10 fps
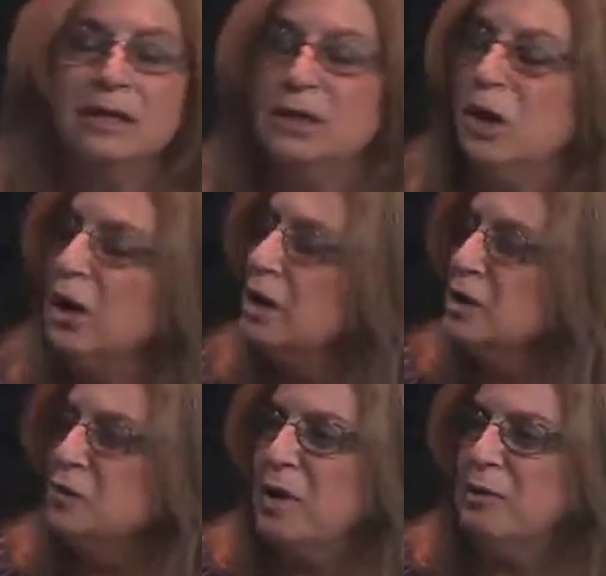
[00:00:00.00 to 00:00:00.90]
the
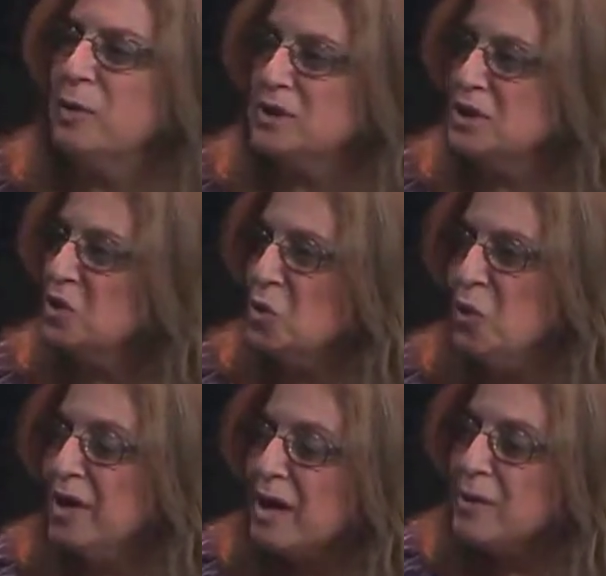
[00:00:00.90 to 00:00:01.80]
audience probably wants to know,
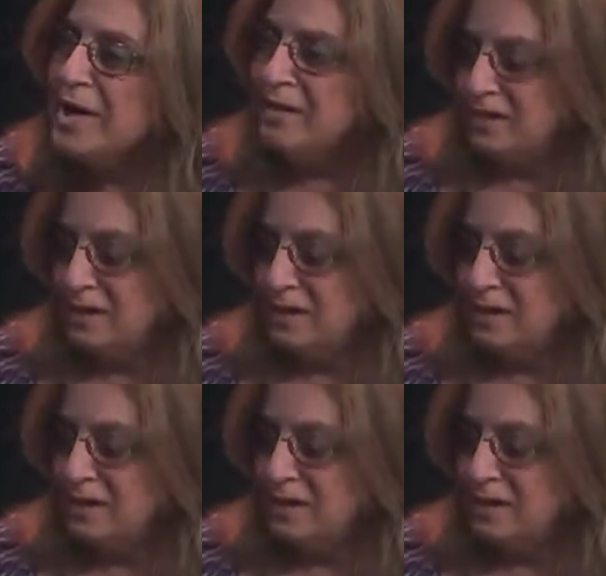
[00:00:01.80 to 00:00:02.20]
where can we get